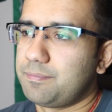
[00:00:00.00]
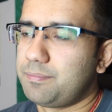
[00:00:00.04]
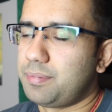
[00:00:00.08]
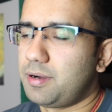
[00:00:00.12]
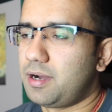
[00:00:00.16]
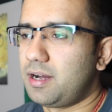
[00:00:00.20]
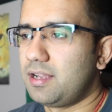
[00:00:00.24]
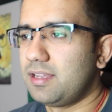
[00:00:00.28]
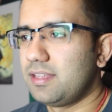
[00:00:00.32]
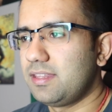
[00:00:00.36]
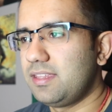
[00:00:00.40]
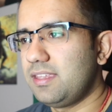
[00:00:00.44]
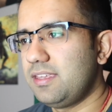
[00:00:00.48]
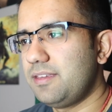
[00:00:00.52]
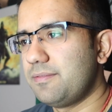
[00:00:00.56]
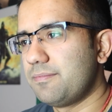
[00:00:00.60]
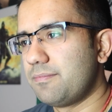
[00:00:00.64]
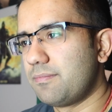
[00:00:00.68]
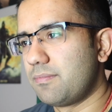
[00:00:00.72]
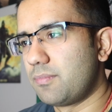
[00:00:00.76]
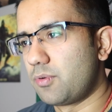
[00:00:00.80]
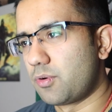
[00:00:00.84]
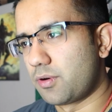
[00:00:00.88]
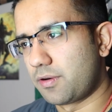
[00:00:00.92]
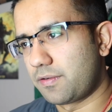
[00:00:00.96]

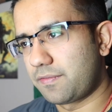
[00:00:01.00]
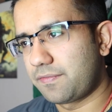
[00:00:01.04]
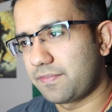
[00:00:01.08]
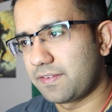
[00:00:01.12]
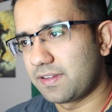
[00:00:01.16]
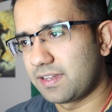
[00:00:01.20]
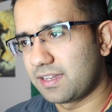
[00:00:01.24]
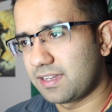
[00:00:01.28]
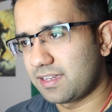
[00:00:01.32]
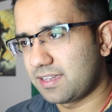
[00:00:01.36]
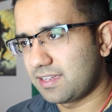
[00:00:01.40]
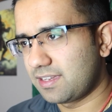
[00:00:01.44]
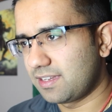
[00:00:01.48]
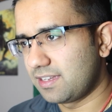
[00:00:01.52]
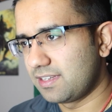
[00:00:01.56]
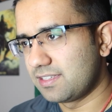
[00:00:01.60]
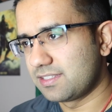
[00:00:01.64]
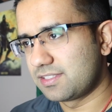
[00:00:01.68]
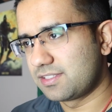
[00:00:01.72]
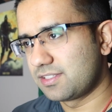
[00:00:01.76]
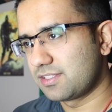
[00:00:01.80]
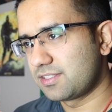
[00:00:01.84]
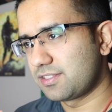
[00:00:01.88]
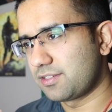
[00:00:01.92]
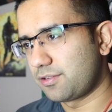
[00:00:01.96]
Polymorphic
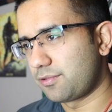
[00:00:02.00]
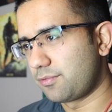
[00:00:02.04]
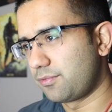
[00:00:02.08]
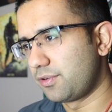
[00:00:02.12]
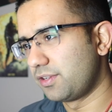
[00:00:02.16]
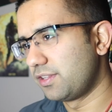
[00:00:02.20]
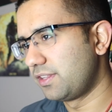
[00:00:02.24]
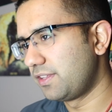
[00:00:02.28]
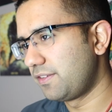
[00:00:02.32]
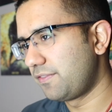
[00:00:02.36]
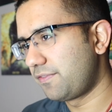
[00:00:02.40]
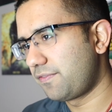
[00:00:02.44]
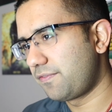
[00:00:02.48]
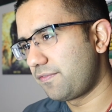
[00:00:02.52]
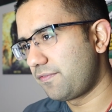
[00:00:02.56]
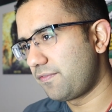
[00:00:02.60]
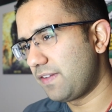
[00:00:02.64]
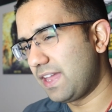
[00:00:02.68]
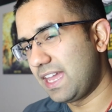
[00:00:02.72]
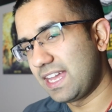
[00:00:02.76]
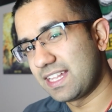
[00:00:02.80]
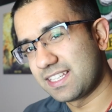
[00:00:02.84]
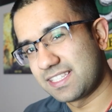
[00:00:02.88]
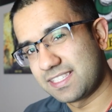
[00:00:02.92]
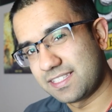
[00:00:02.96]
is just a really
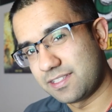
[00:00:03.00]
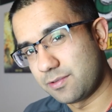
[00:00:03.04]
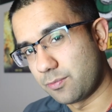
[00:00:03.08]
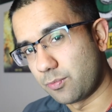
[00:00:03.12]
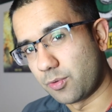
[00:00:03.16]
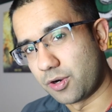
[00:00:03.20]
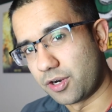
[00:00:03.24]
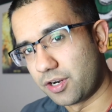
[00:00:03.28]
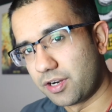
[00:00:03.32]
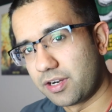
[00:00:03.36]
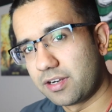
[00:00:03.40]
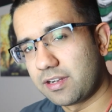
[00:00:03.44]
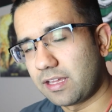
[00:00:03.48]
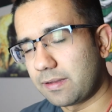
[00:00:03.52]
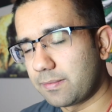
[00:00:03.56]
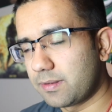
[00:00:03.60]
fancy word.